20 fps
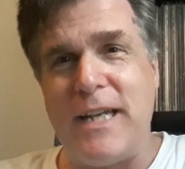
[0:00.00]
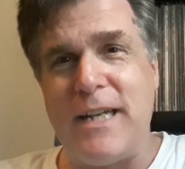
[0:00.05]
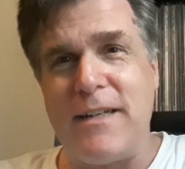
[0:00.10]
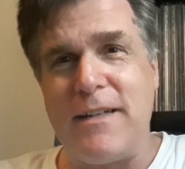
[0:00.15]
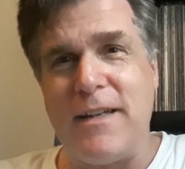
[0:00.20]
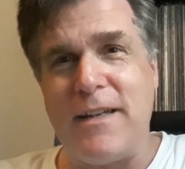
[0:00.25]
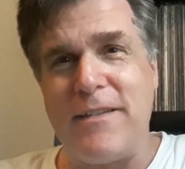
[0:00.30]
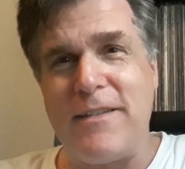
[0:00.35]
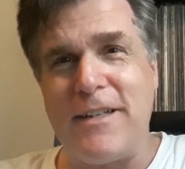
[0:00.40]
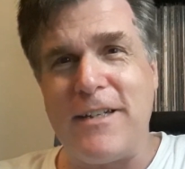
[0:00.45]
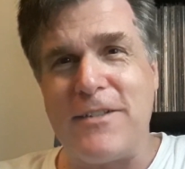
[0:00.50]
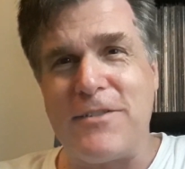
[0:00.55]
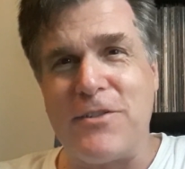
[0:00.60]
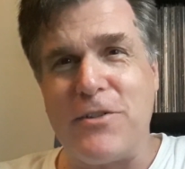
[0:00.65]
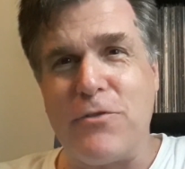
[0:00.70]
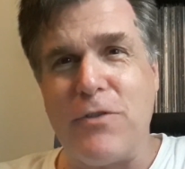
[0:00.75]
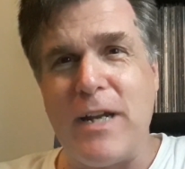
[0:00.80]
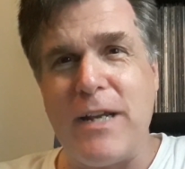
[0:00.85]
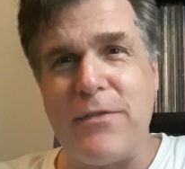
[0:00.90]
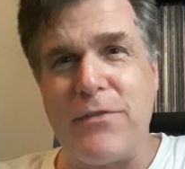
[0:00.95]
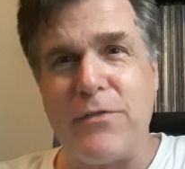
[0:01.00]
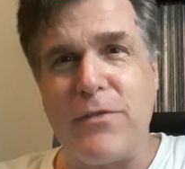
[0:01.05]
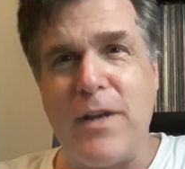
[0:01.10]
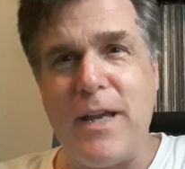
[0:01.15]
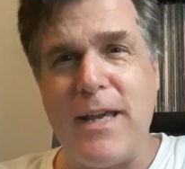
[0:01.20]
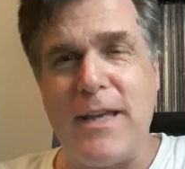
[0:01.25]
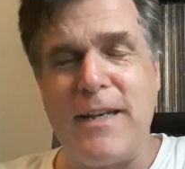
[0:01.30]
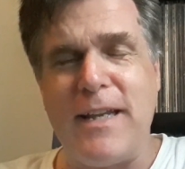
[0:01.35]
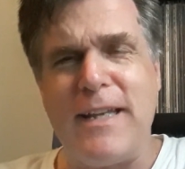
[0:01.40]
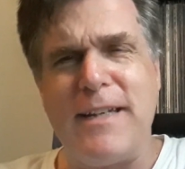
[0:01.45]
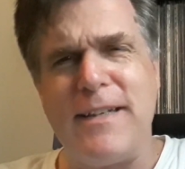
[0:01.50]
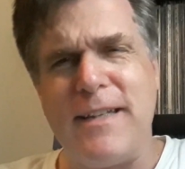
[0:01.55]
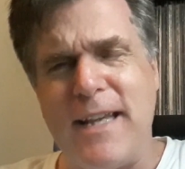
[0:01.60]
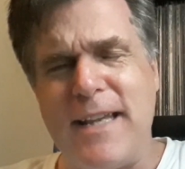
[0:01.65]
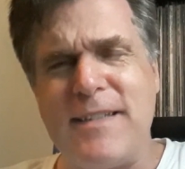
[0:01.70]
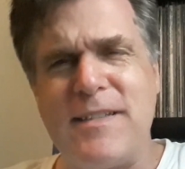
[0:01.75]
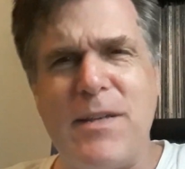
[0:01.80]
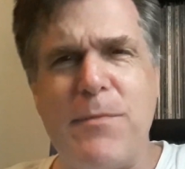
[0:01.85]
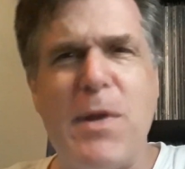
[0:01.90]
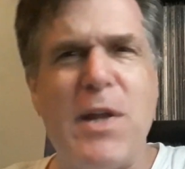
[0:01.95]
And I think it's a great thread. And
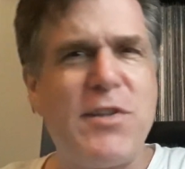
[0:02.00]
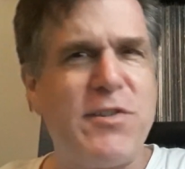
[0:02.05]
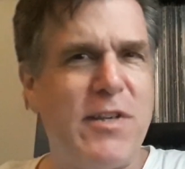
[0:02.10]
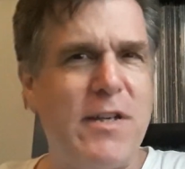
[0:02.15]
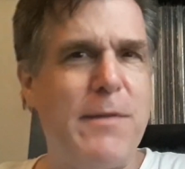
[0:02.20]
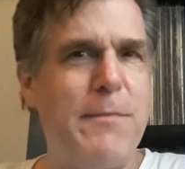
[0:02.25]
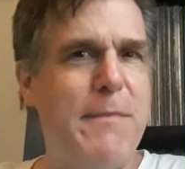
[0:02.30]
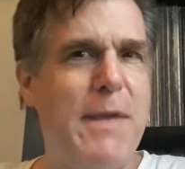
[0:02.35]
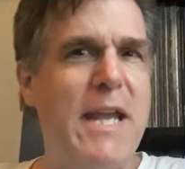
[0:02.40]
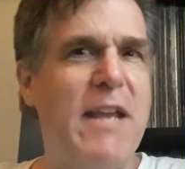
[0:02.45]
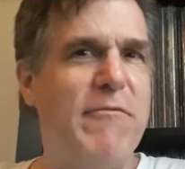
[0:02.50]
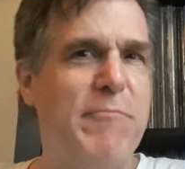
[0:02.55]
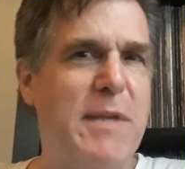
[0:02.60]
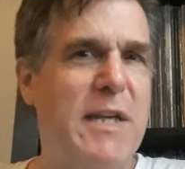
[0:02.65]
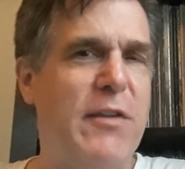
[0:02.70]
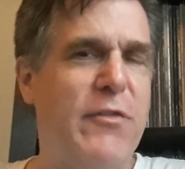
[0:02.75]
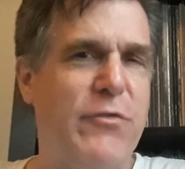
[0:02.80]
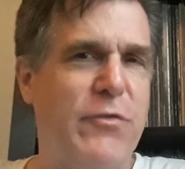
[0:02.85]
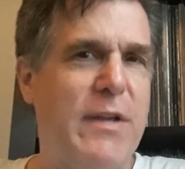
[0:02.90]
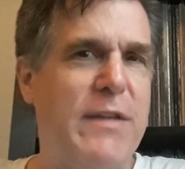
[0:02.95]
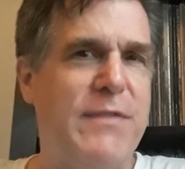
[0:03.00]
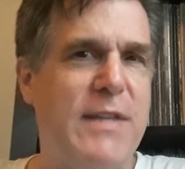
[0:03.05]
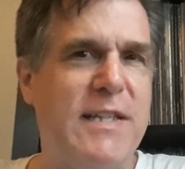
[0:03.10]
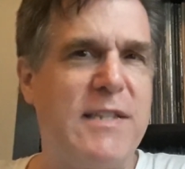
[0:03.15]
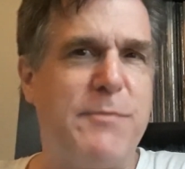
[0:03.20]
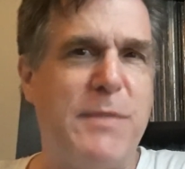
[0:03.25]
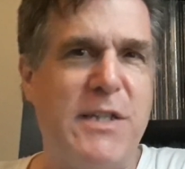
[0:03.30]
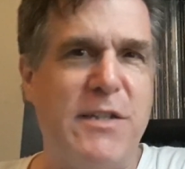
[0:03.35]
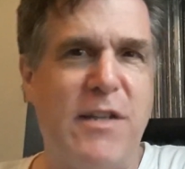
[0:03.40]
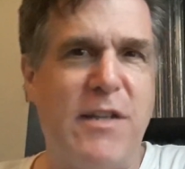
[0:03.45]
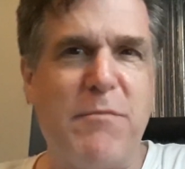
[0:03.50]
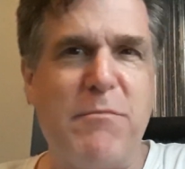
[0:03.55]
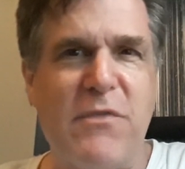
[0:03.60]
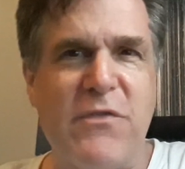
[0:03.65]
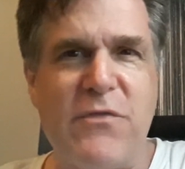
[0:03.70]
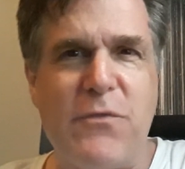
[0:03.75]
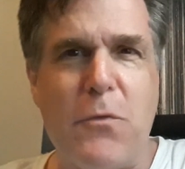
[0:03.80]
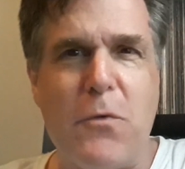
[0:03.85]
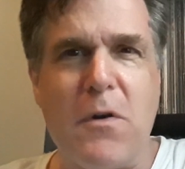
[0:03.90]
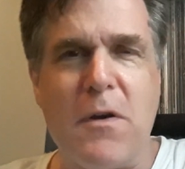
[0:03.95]
as he mentioned, it may have been a thread that's been done
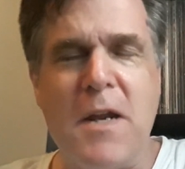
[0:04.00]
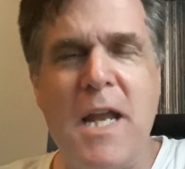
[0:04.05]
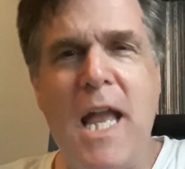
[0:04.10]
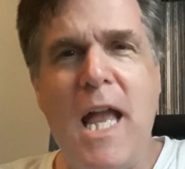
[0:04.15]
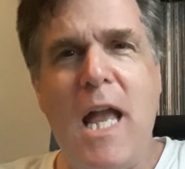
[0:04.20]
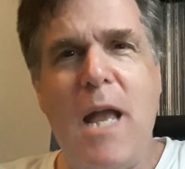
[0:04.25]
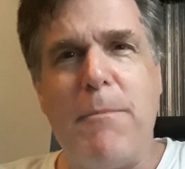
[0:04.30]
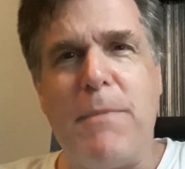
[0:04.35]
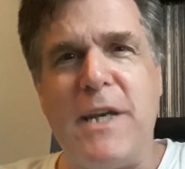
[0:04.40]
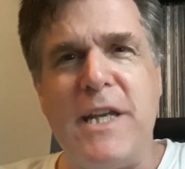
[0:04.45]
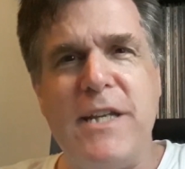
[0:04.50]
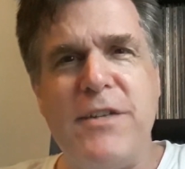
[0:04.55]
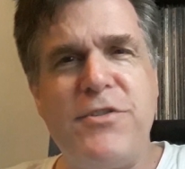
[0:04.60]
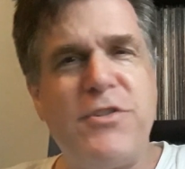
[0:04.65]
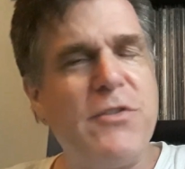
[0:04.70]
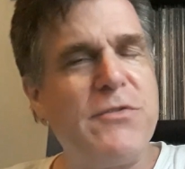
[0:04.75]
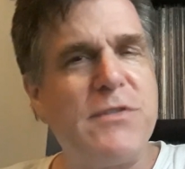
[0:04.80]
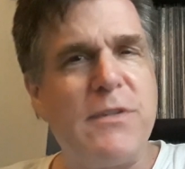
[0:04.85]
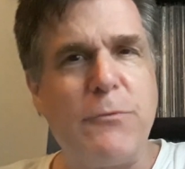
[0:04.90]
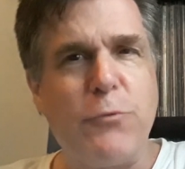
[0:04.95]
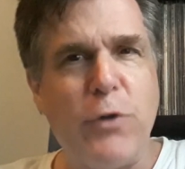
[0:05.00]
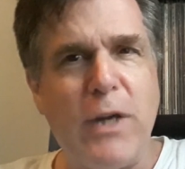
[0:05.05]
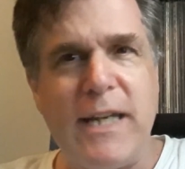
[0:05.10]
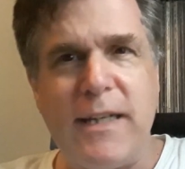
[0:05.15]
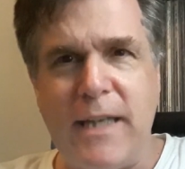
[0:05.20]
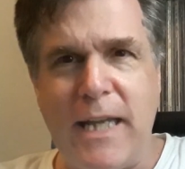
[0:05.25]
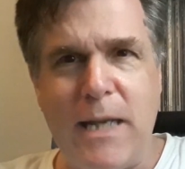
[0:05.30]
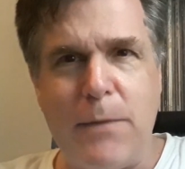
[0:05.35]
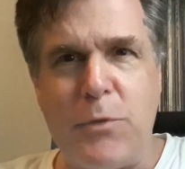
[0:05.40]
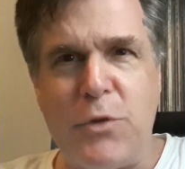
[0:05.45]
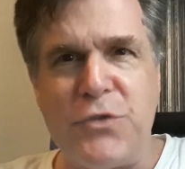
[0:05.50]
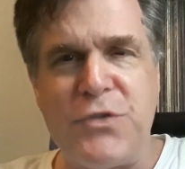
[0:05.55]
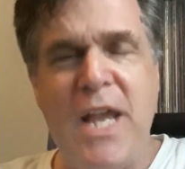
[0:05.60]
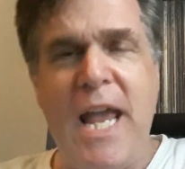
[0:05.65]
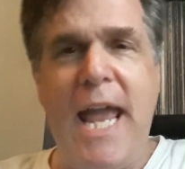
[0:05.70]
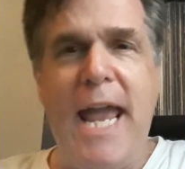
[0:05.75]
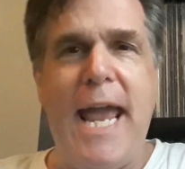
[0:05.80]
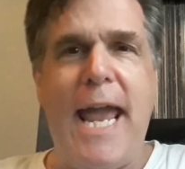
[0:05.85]
before, but he showed some great labels.